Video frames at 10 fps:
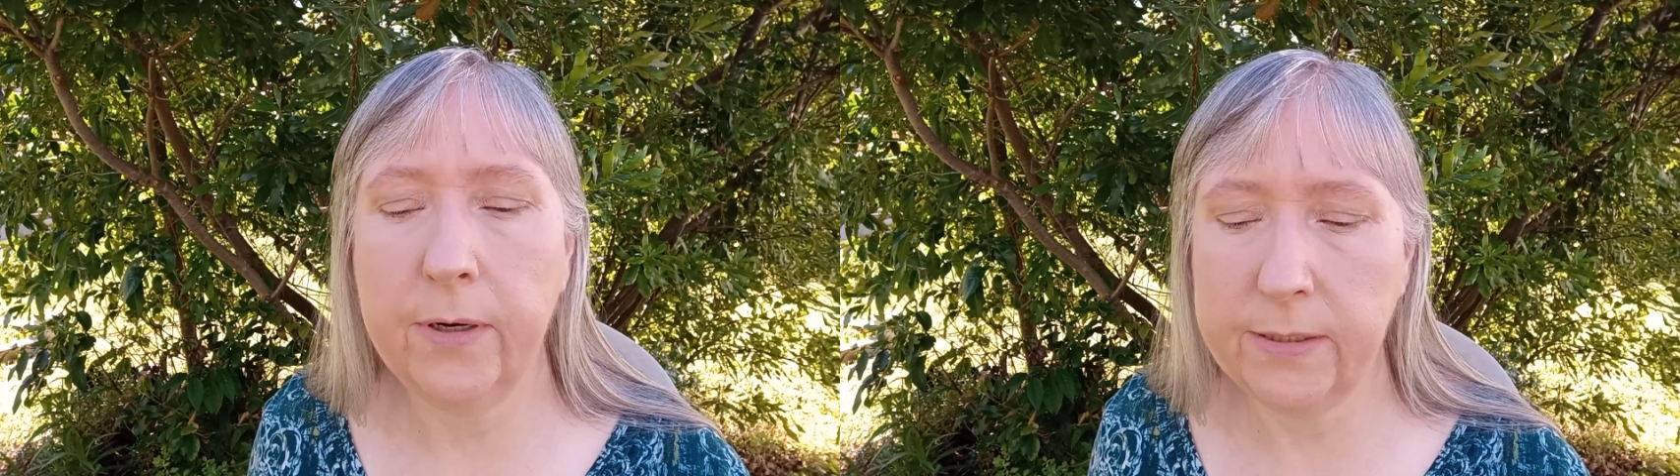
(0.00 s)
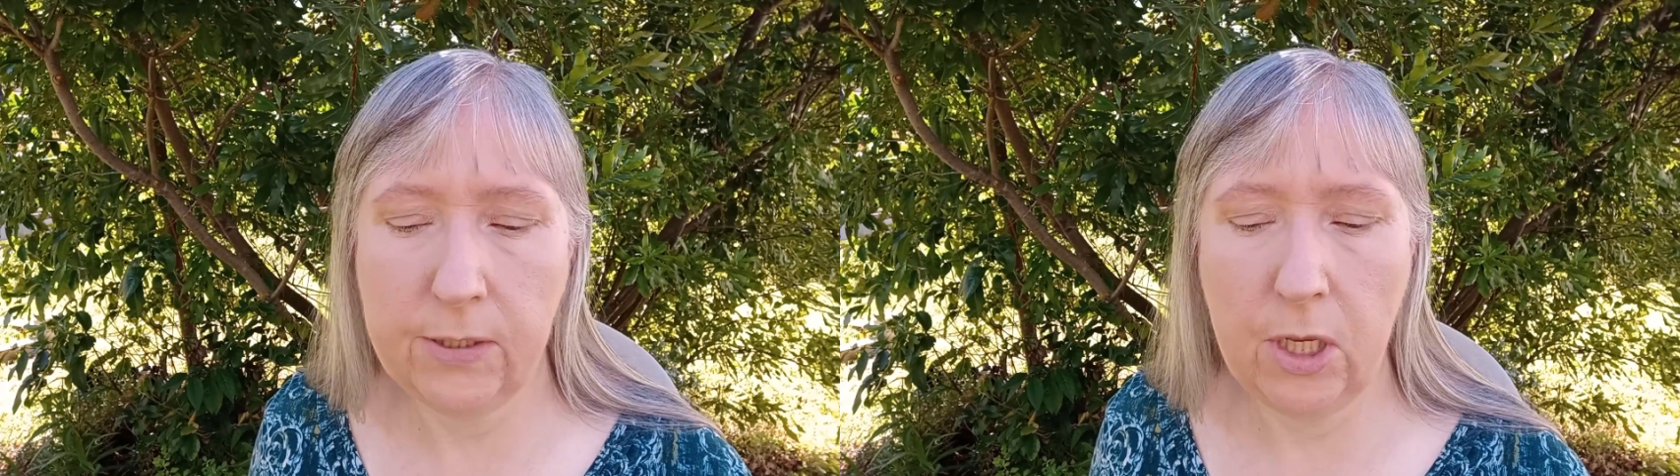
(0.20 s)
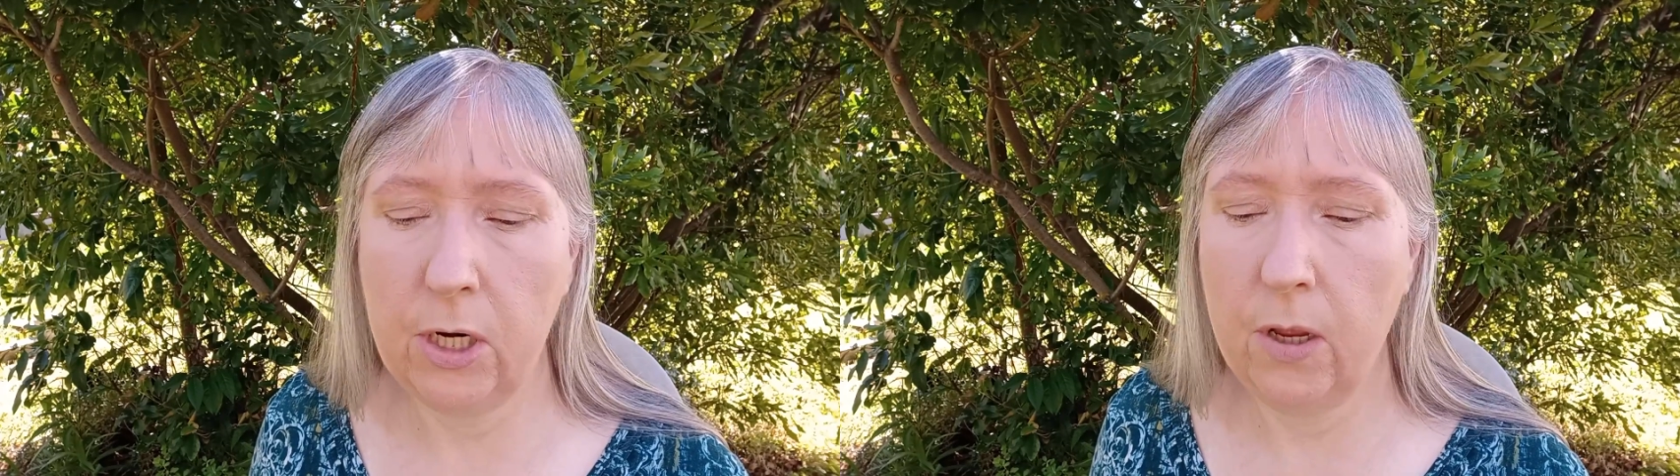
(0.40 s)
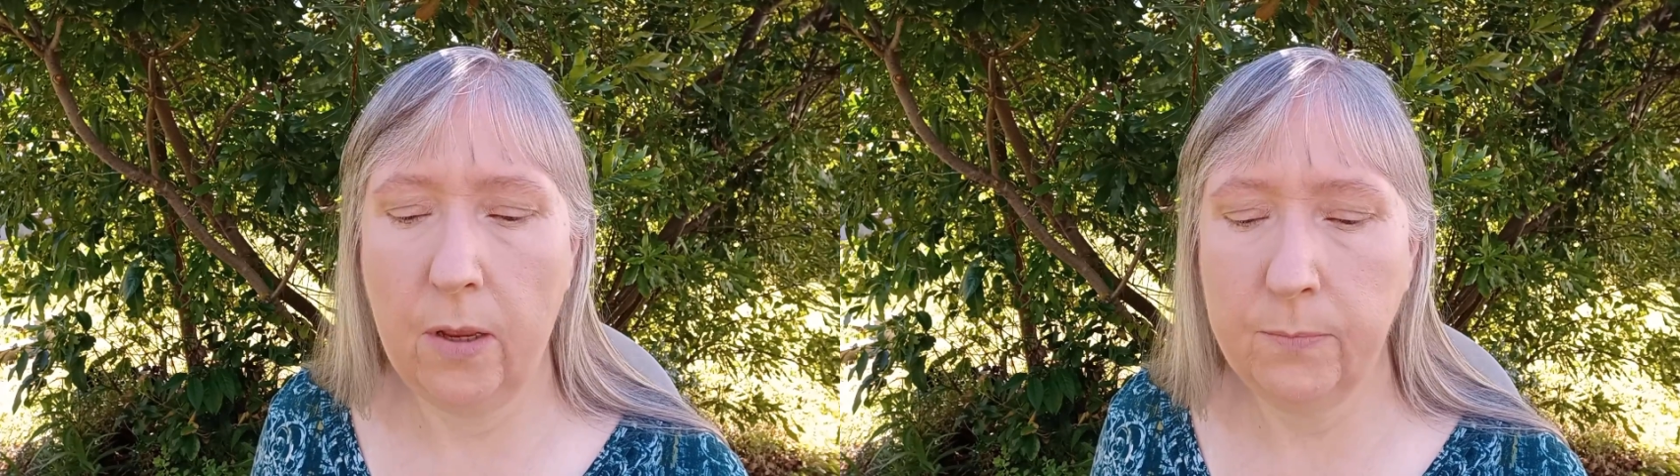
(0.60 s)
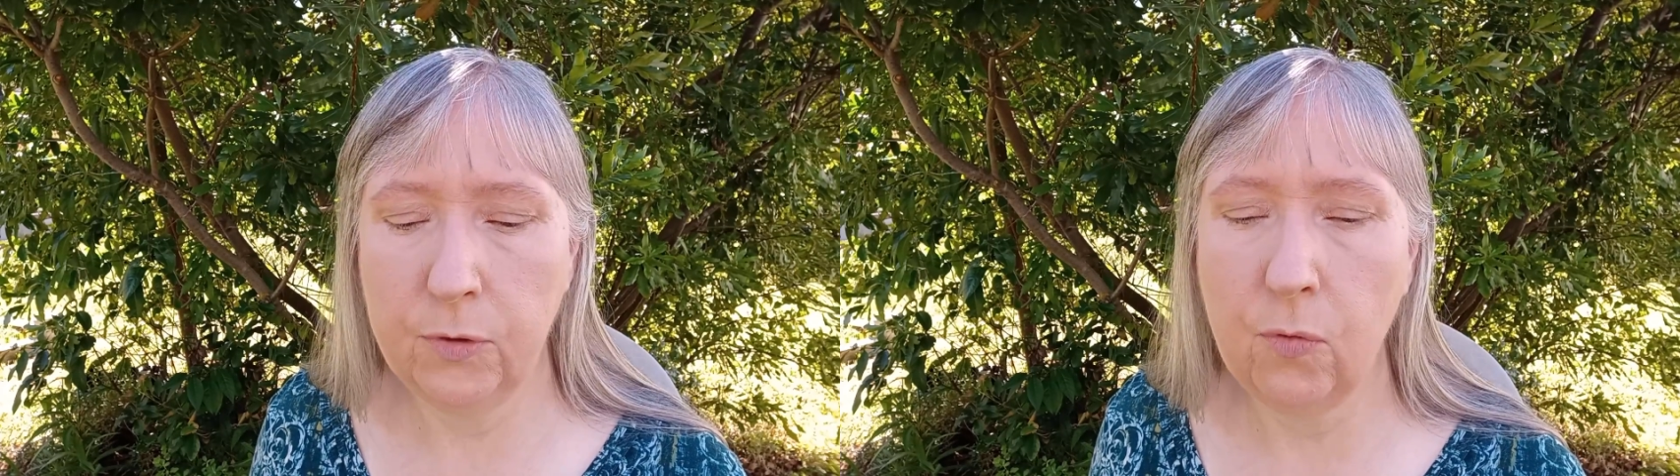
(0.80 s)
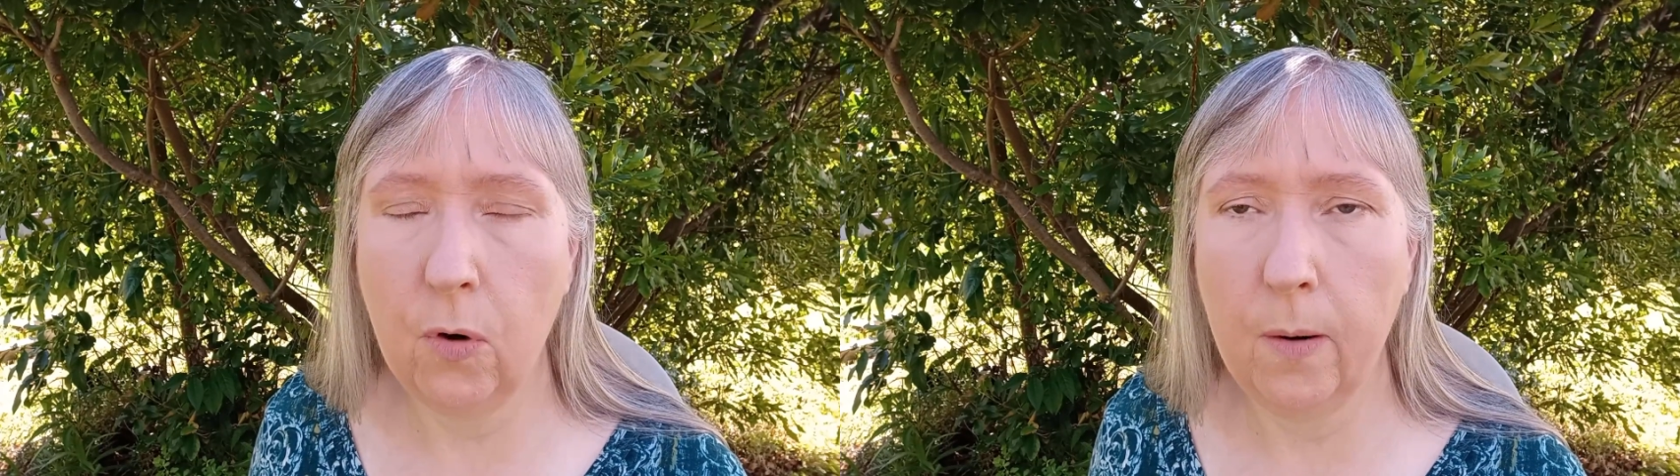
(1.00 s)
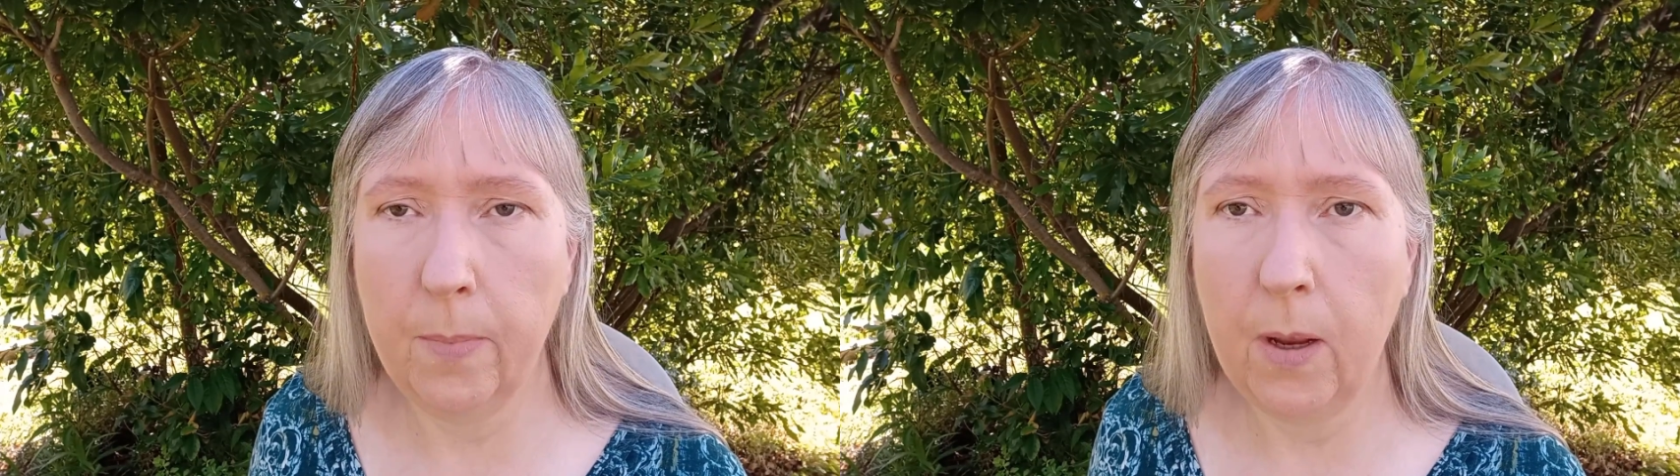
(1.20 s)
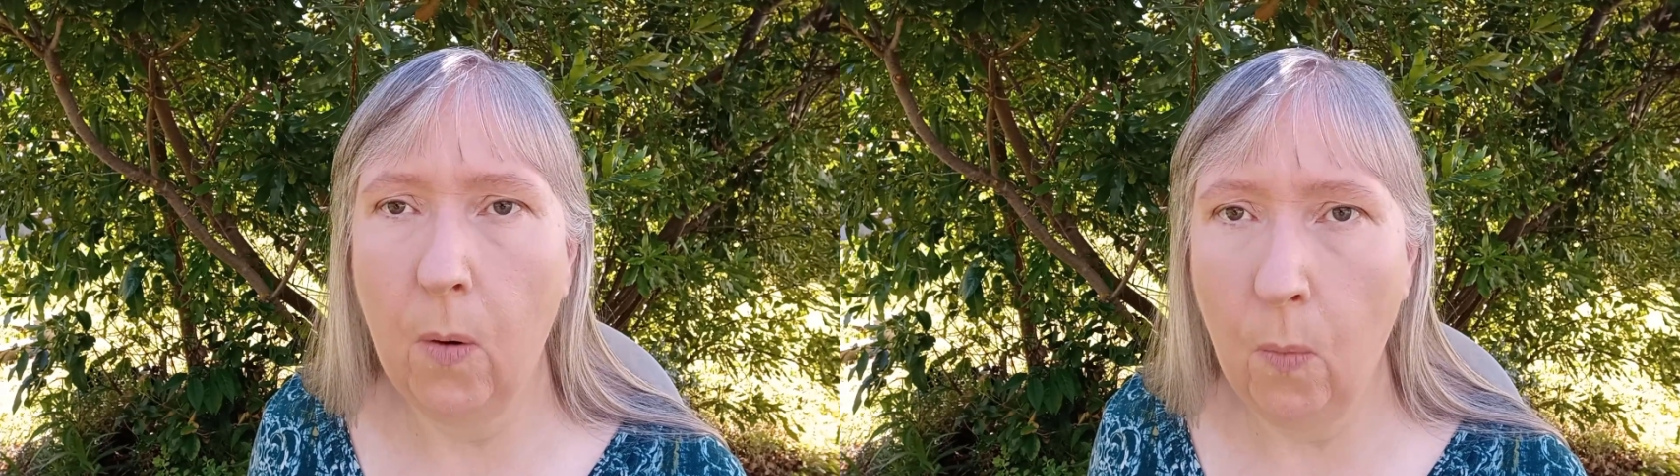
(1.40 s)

it's gonna absorb